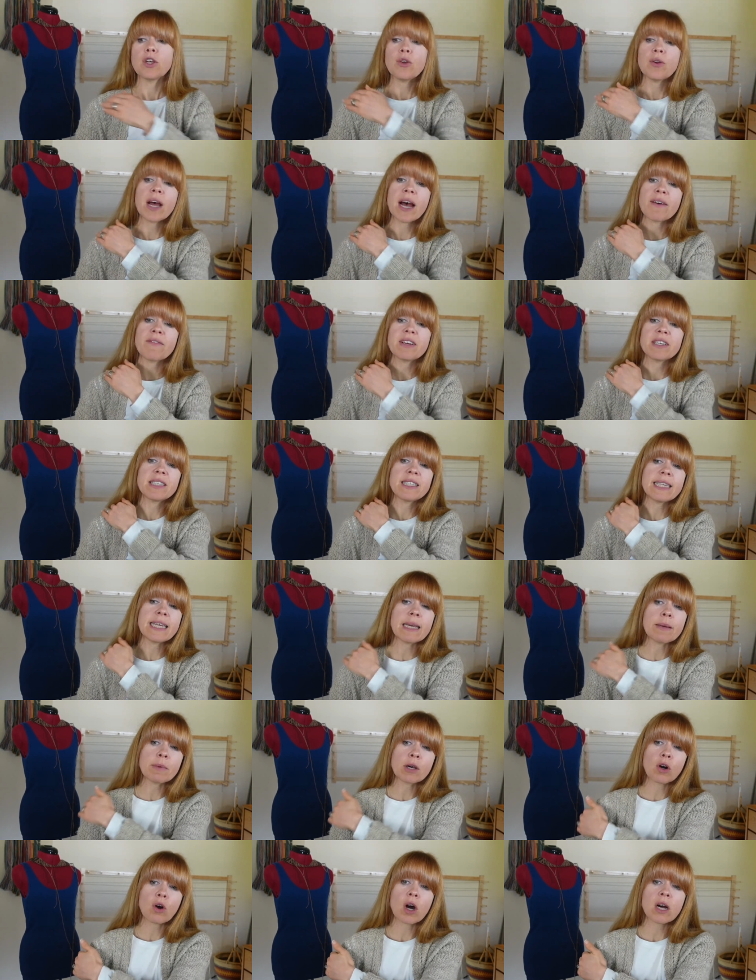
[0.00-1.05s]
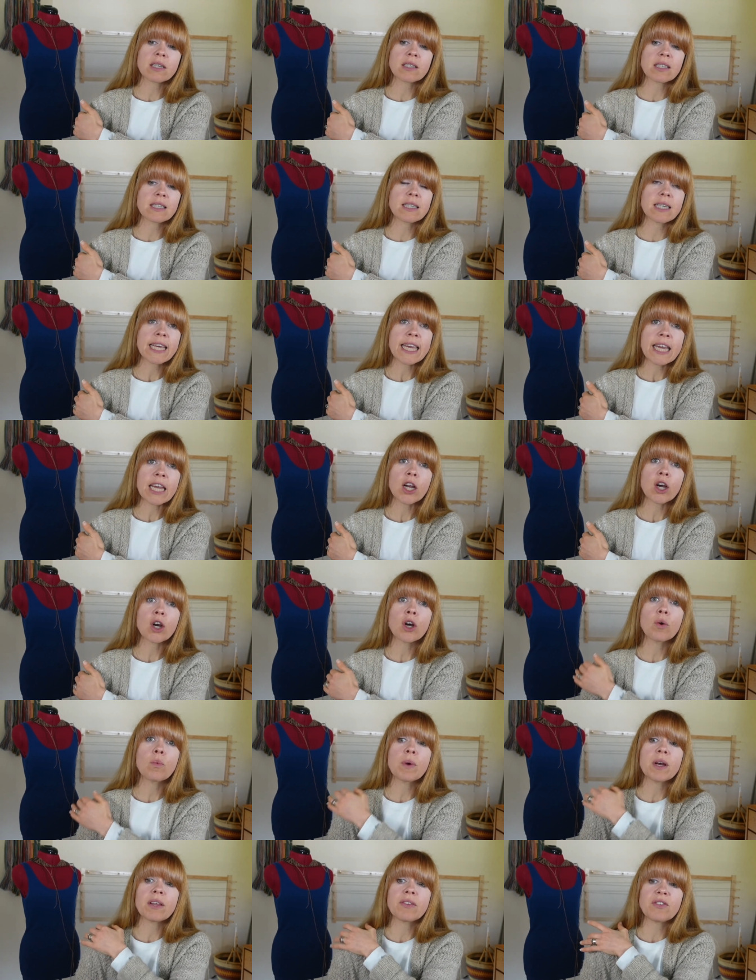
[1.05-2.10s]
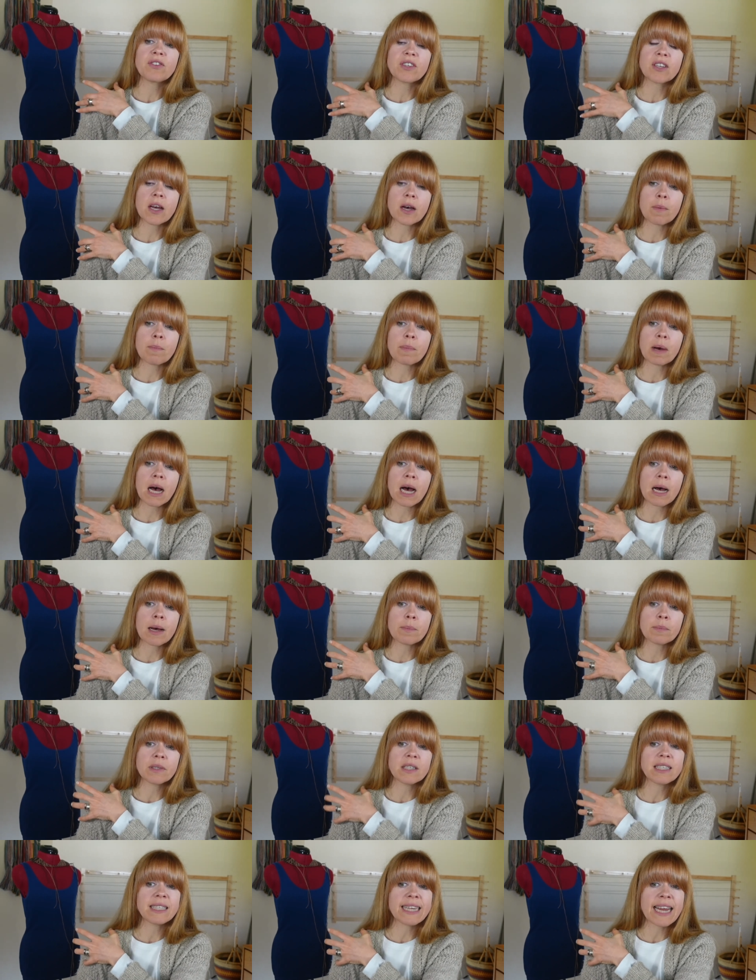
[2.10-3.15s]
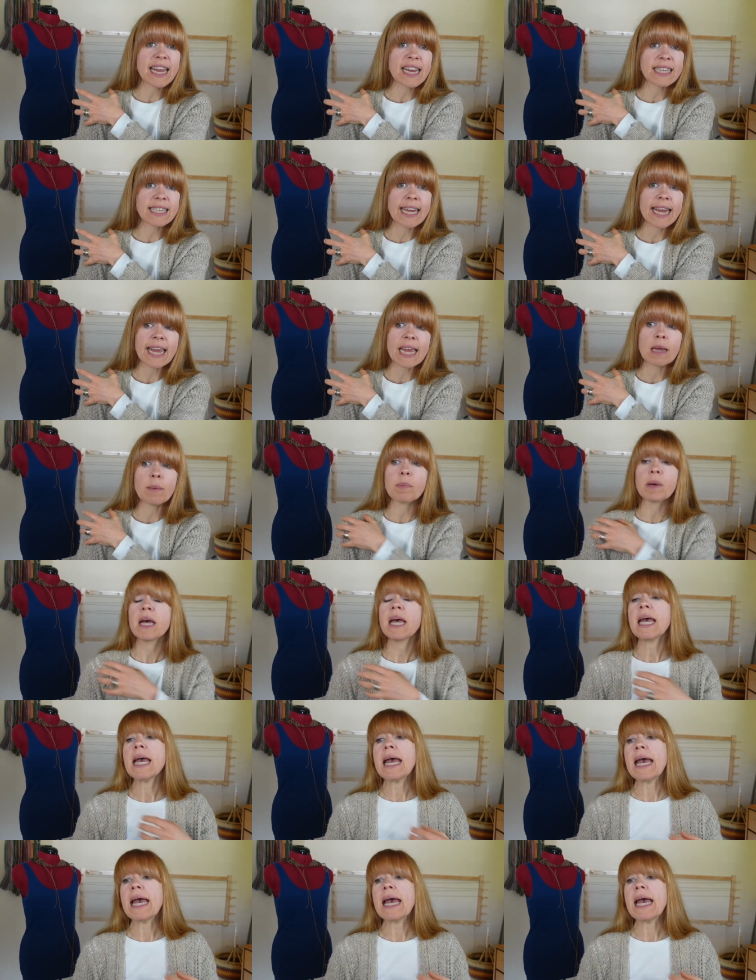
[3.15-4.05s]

You'd have a seam across here with some um, stay tape,